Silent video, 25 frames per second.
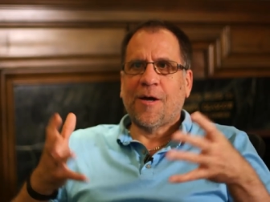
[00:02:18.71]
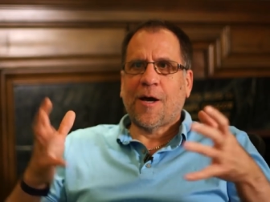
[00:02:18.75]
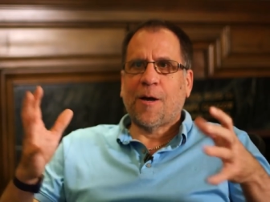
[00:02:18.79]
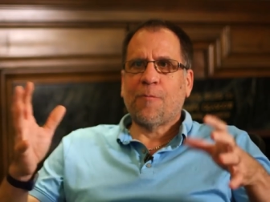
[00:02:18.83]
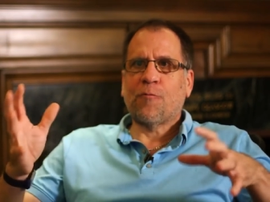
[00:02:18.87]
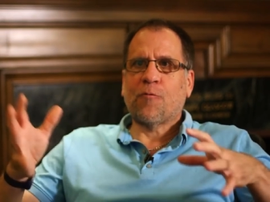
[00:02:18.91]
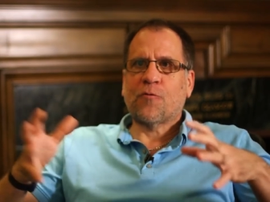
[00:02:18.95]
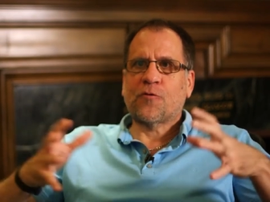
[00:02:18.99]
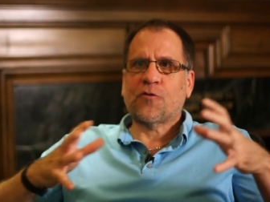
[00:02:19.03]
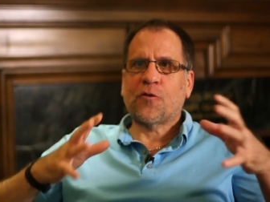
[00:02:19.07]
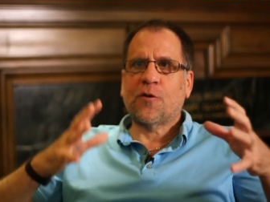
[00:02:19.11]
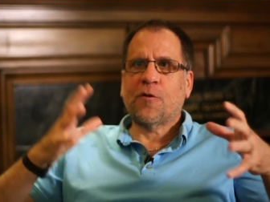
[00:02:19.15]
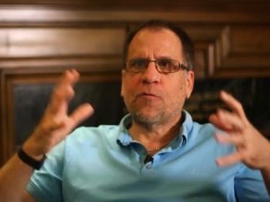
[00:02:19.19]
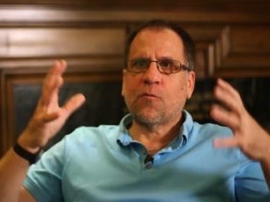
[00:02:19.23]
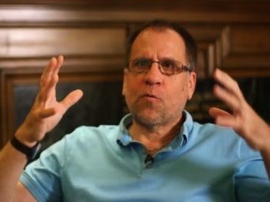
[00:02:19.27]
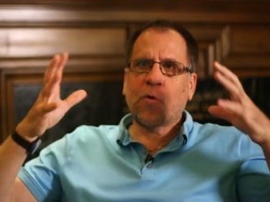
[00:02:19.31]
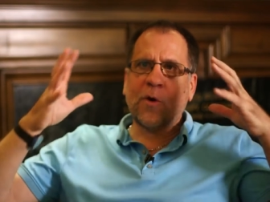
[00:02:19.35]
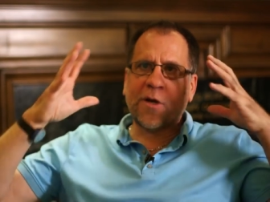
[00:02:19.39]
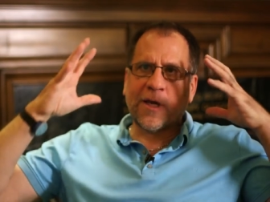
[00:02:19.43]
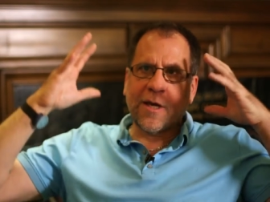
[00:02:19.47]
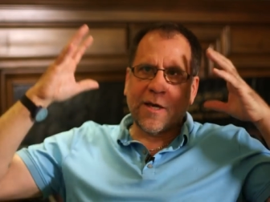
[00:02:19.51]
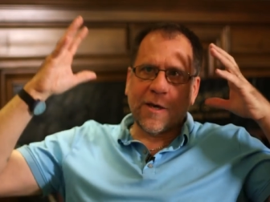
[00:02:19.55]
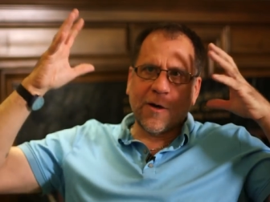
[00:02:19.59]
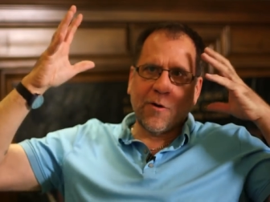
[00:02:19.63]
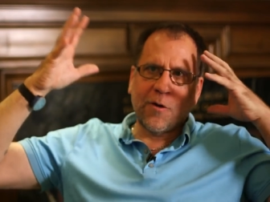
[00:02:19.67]
I'm sort of
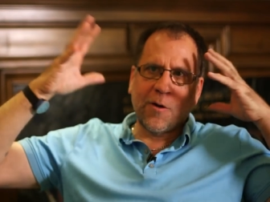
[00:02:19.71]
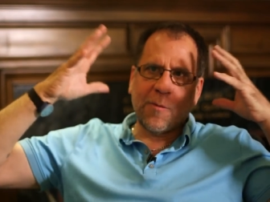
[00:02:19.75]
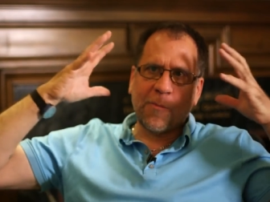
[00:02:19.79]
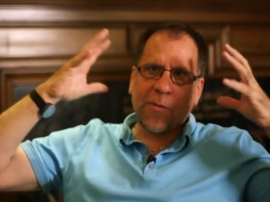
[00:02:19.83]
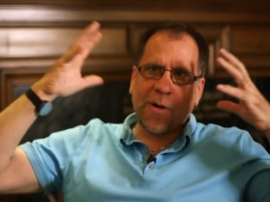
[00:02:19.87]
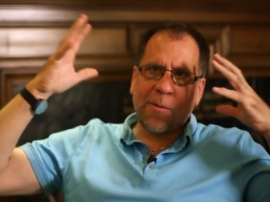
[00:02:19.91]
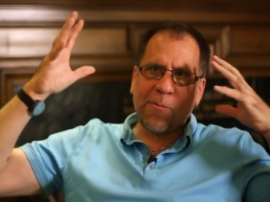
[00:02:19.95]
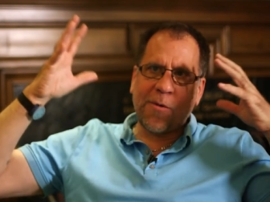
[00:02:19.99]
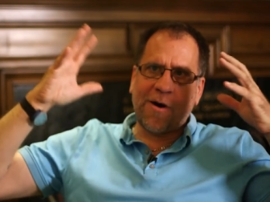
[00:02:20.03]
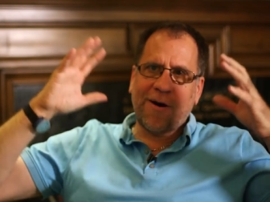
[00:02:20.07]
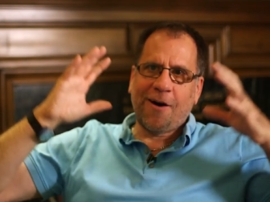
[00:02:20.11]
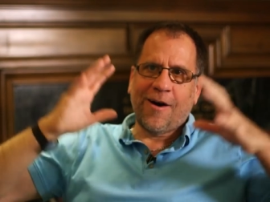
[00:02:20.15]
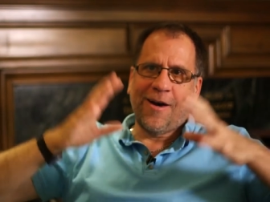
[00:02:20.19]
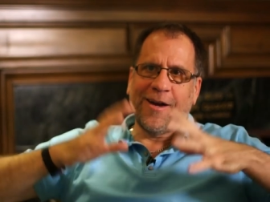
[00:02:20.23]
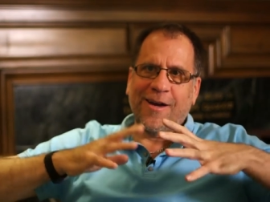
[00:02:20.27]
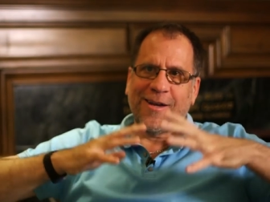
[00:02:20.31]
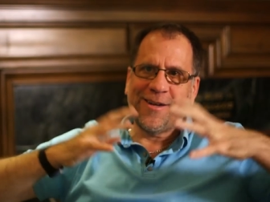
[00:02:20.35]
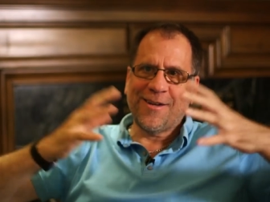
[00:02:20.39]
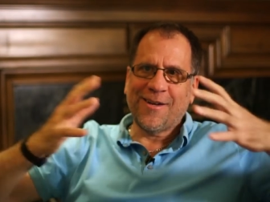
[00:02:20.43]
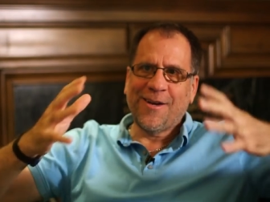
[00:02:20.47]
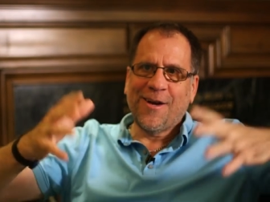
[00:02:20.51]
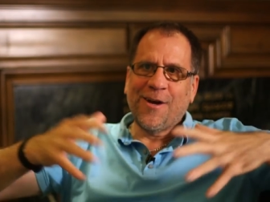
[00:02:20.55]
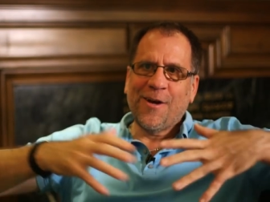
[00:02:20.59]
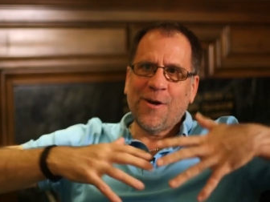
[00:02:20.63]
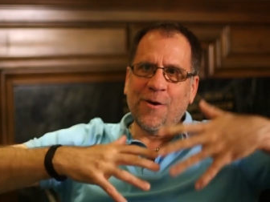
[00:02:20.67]
working out in my
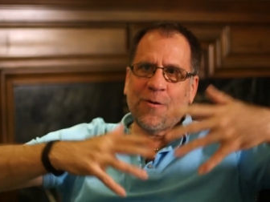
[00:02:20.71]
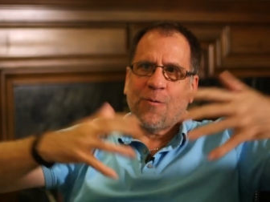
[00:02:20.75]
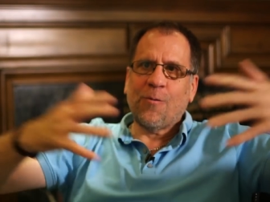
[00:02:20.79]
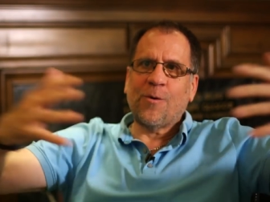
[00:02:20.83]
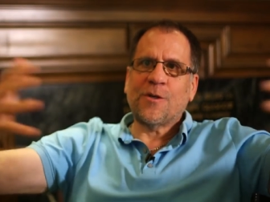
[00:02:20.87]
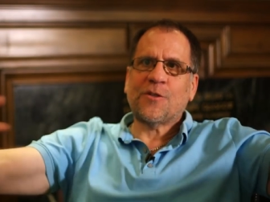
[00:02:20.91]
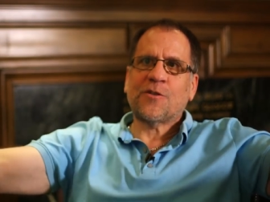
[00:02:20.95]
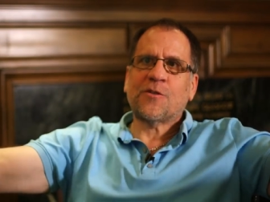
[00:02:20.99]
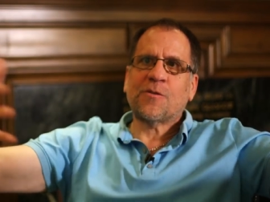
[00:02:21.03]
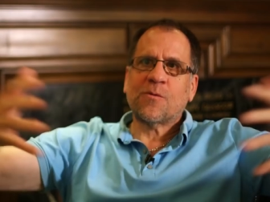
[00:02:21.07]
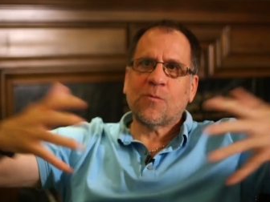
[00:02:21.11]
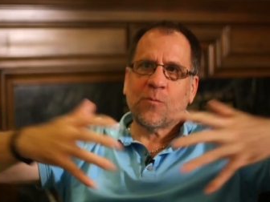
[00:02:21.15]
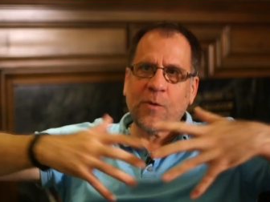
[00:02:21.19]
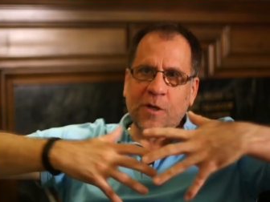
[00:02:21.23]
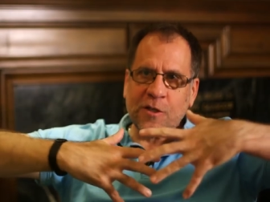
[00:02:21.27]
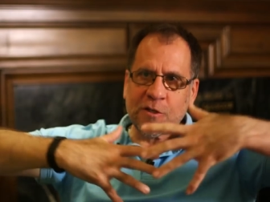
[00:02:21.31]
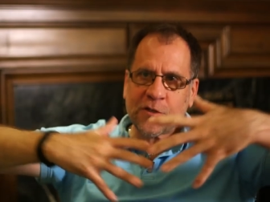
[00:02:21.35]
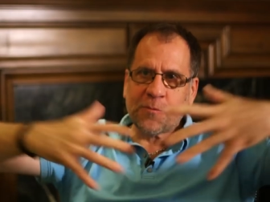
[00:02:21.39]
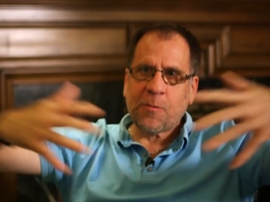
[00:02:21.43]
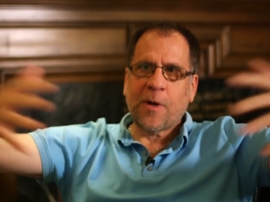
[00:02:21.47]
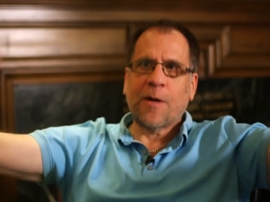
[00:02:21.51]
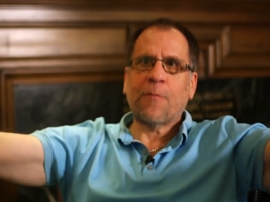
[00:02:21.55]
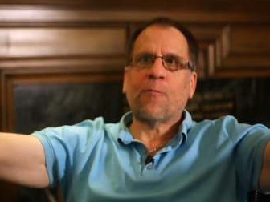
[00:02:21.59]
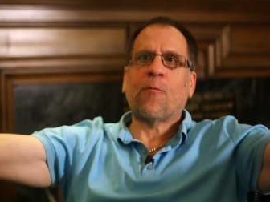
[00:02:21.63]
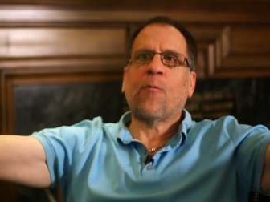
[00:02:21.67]
mind what's what
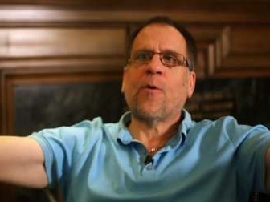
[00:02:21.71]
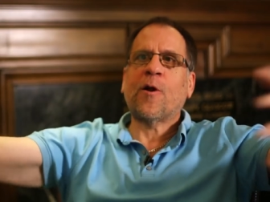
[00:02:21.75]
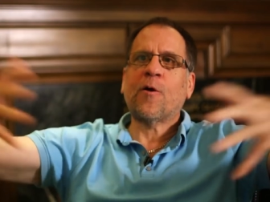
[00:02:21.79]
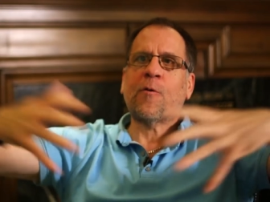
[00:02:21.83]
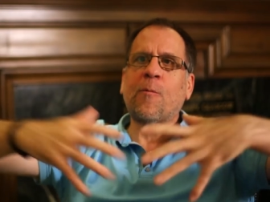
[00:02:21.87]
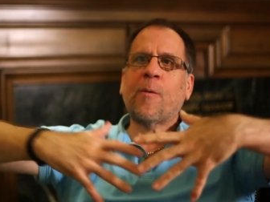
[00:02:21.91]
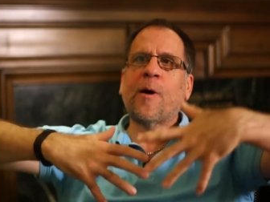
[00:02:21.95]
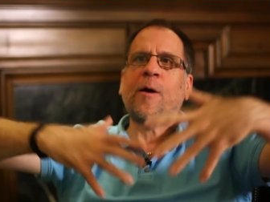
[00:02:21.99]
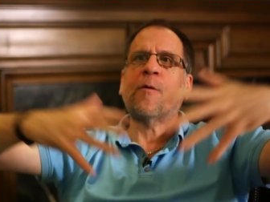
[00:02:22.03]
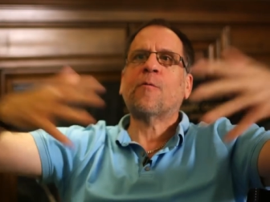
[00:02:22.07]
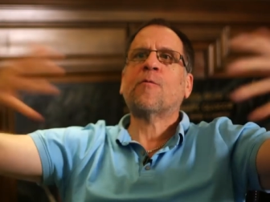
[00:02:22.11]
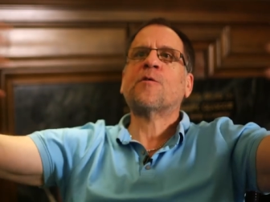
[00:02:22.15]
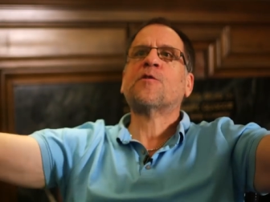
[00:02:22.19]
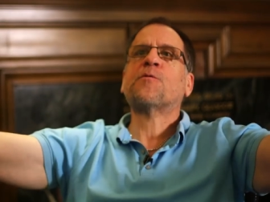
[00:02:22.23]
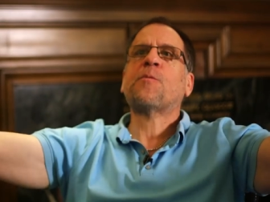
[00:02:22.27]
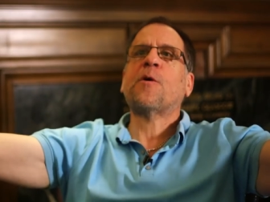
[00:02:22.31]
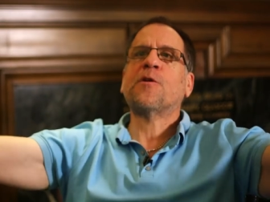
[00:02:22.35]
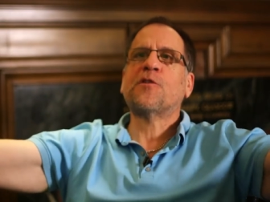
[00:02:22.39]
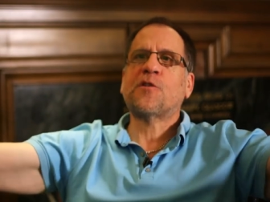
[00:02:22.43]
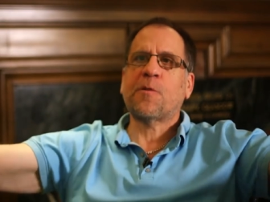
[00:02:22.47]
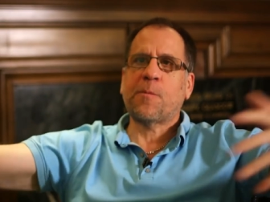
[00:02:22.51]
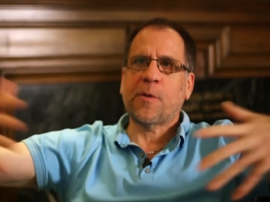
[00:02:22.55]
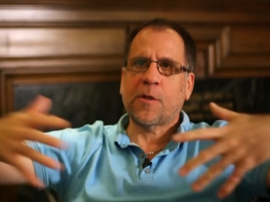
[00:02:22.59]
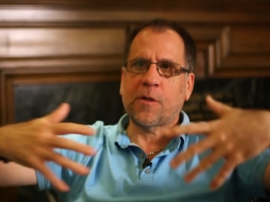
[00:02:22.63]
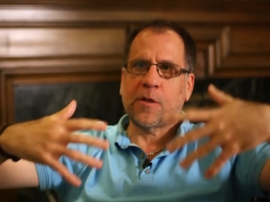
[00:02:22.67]
is my what are my
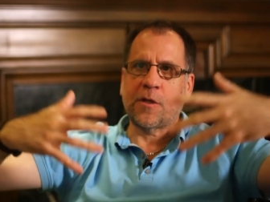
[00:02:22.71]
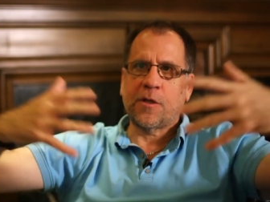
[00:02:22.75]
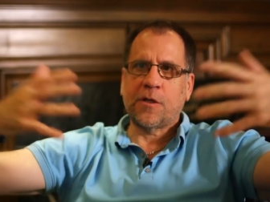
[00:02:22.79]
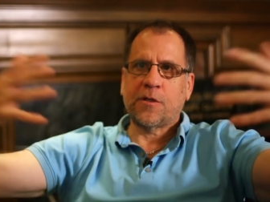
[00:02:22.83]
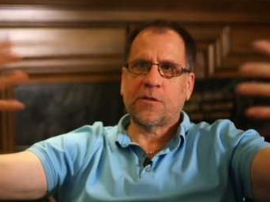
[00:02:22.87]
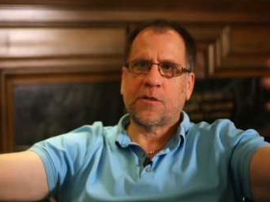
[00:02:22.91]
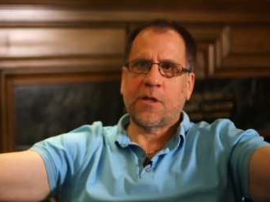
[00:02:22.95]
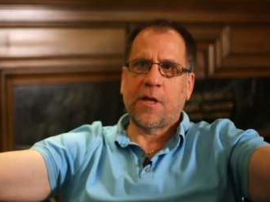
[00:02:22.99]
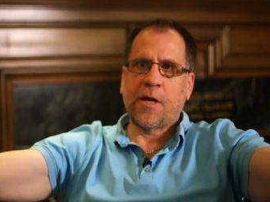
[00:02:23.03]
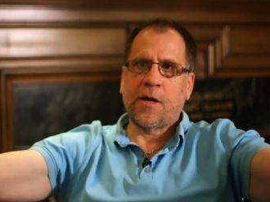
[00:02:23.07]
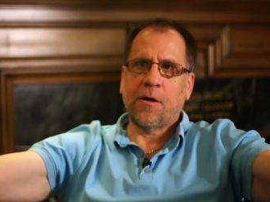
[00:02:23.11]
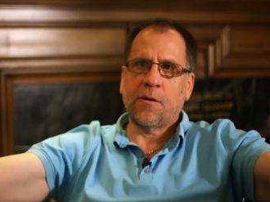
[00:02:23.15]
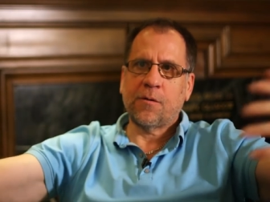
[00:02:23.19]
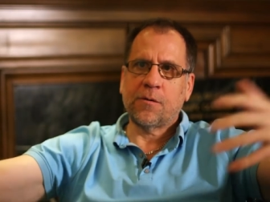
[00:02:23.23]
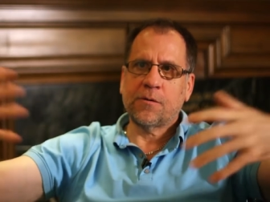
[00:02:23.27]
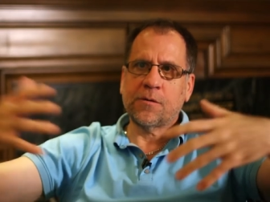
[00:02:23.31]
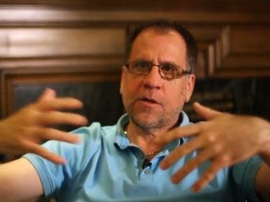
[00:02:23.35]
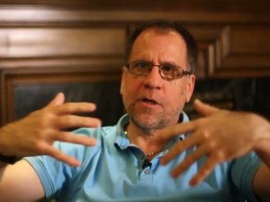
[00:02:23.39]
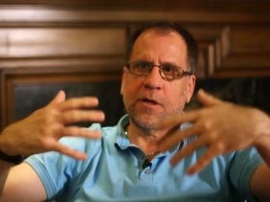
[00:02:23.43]
responsibilities now.